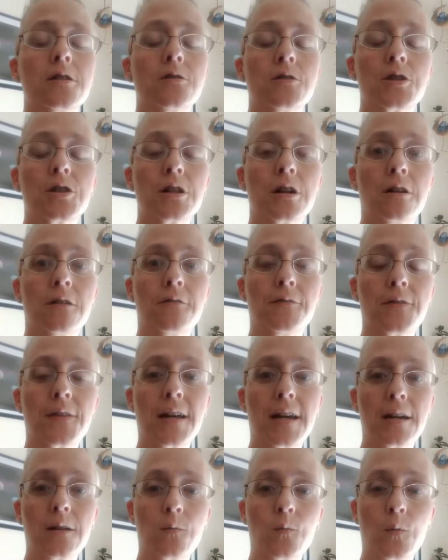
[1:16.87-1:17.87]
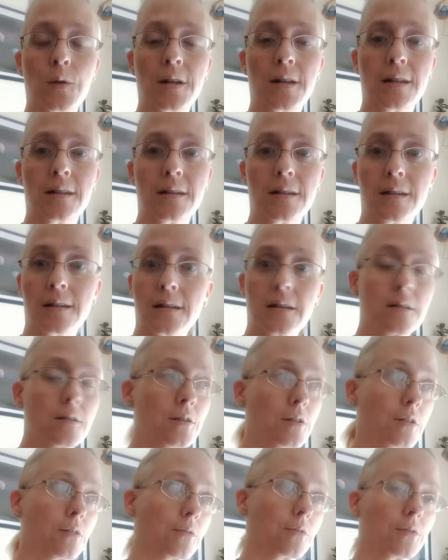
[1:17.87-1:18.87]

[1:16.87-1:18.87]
yourself, that when, you know,